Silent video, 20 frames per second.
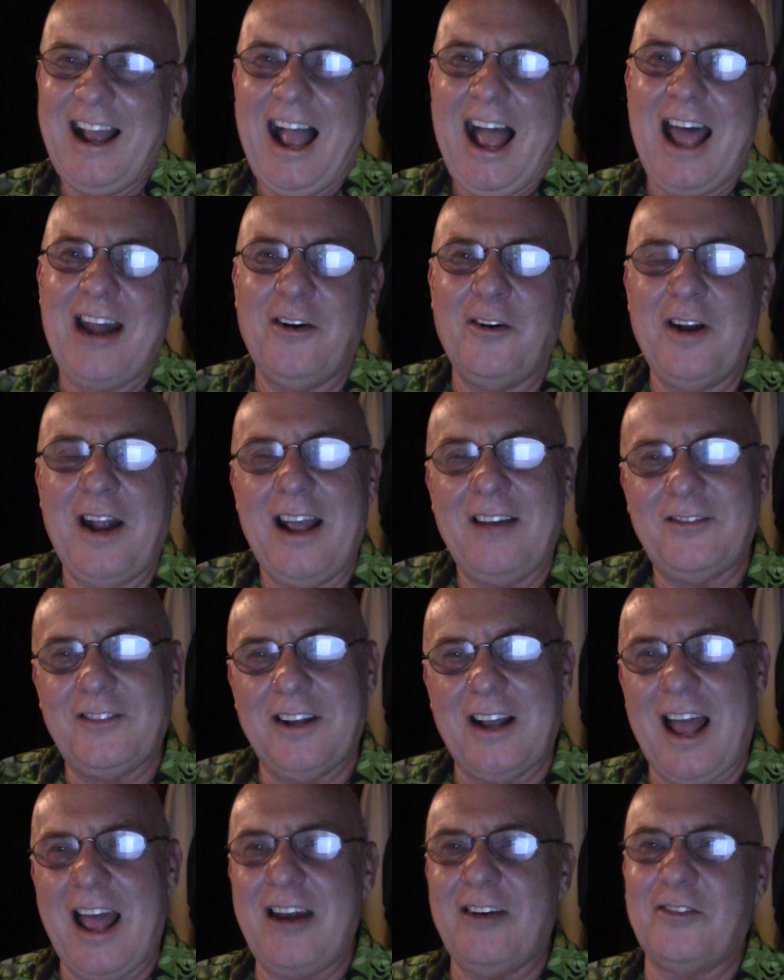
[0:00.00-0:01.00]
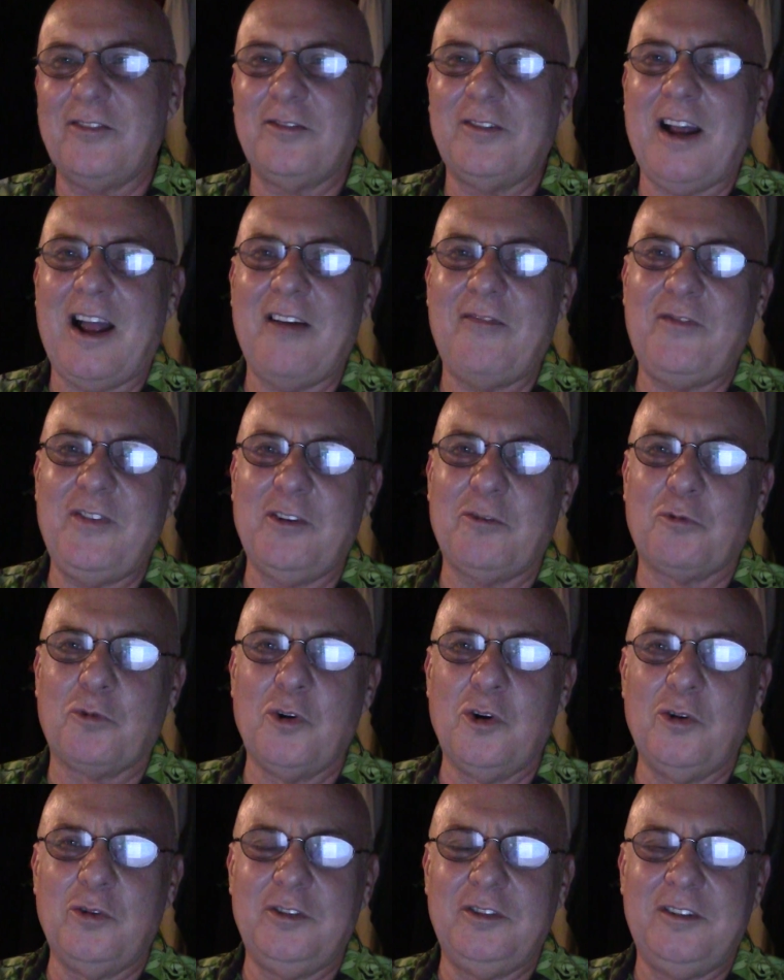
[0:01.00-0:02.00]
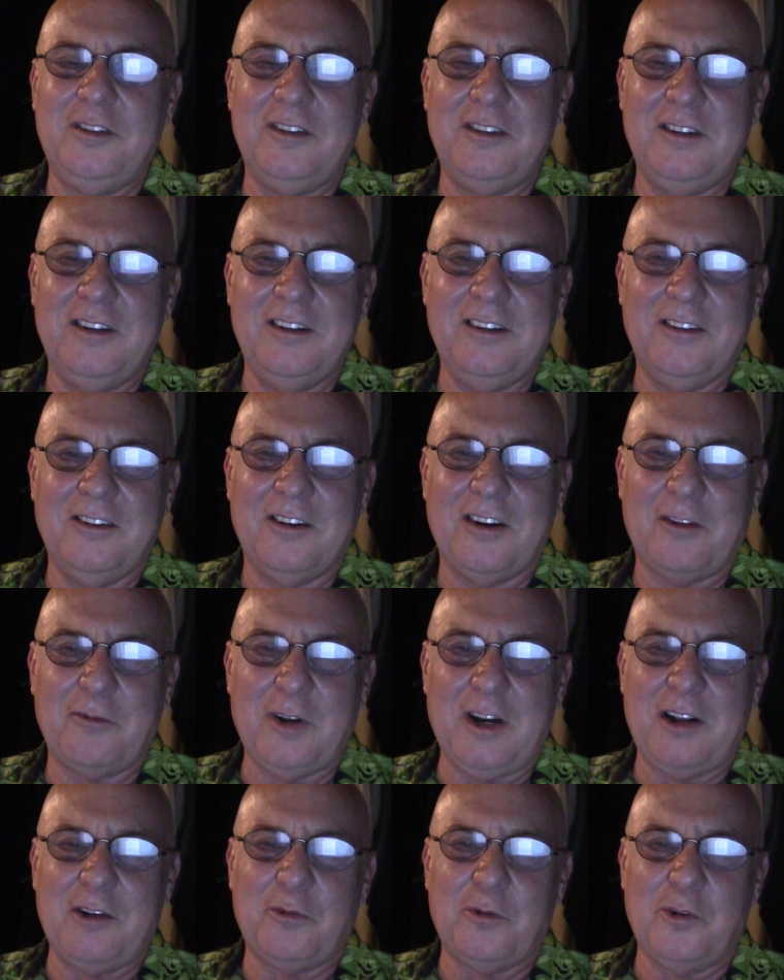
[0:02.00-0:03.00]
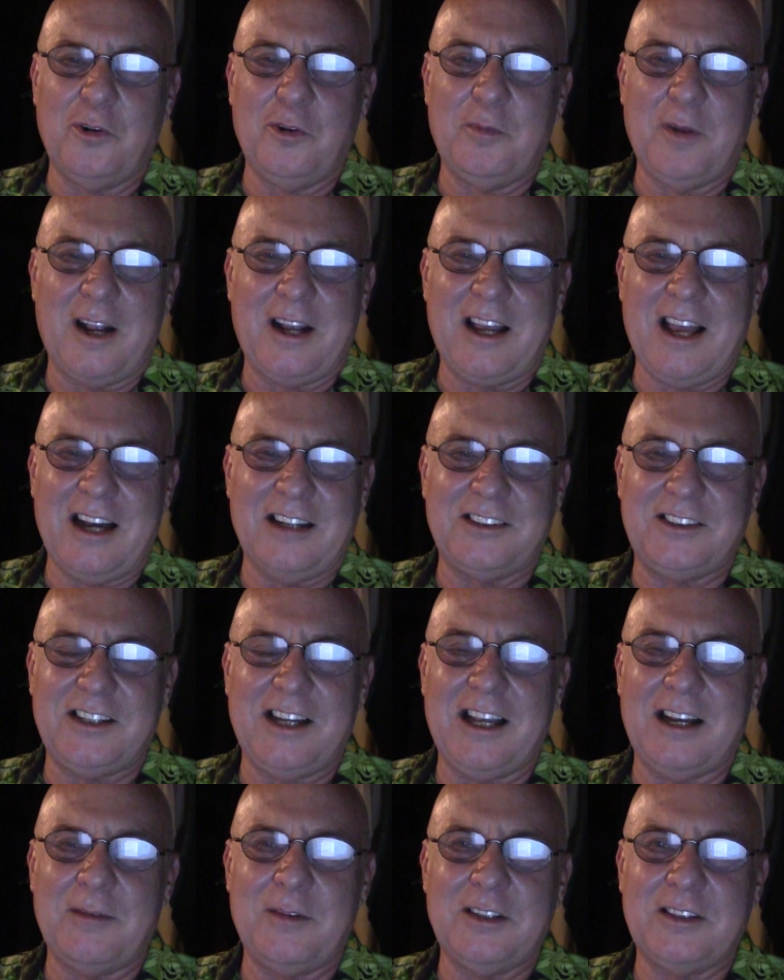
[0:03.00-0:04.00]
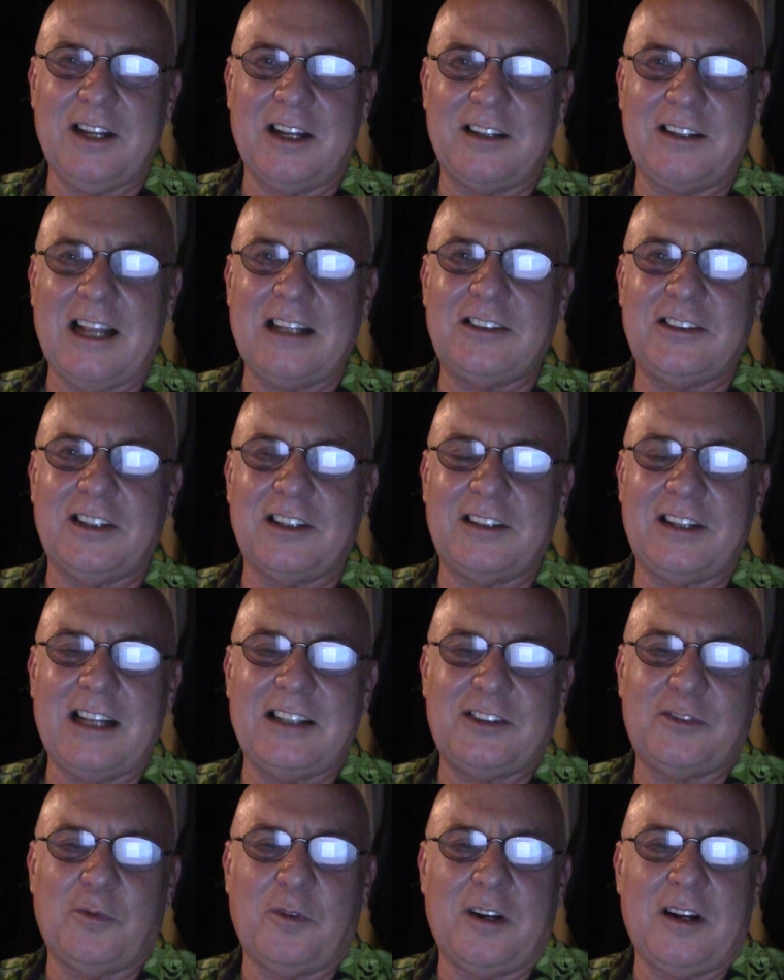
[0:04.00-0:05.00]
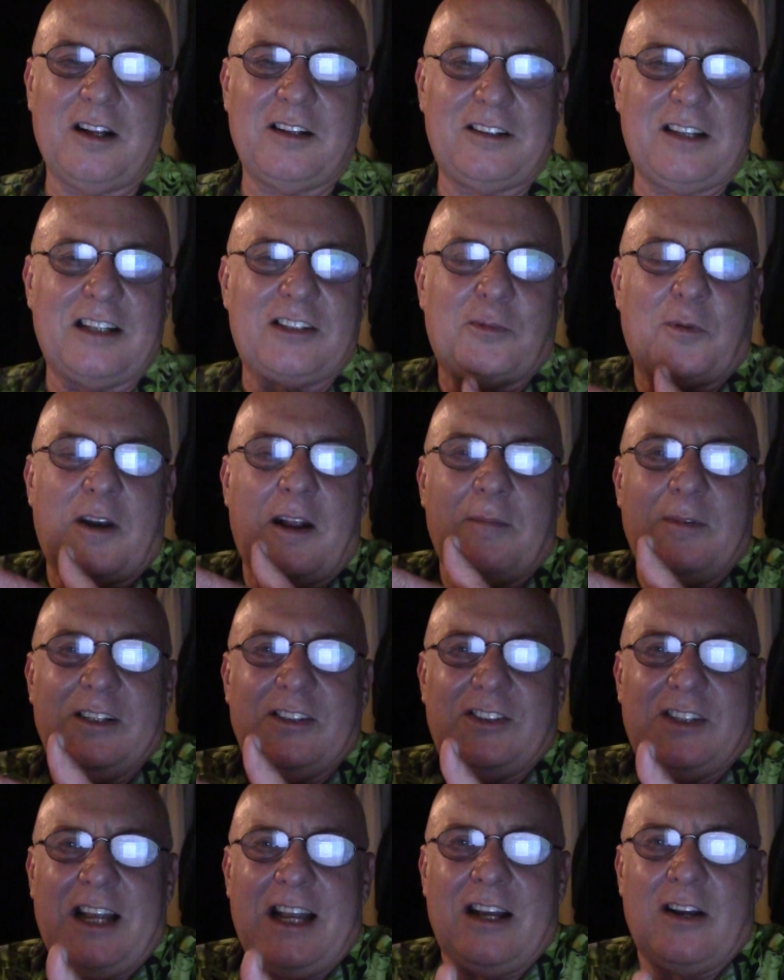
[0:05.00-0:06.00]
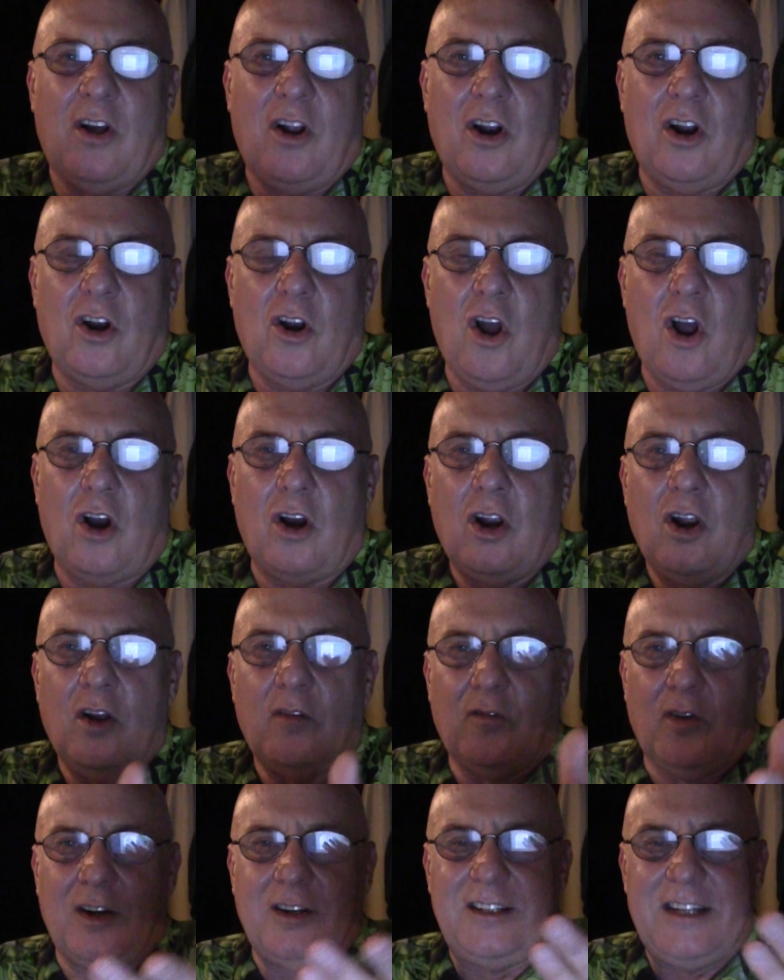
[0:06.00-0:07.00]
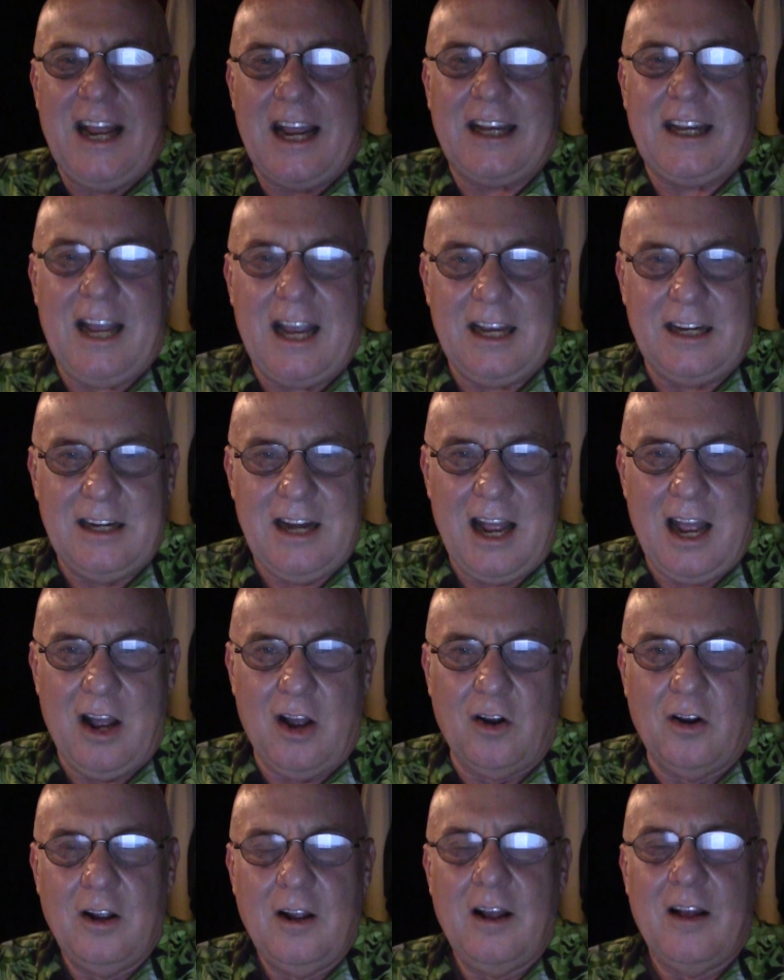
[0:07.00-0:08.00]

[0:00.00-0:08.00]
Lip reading: I feel rude, really rude, but I gotta say it. I mean, it's like that's what I've been saying all along for a decade now.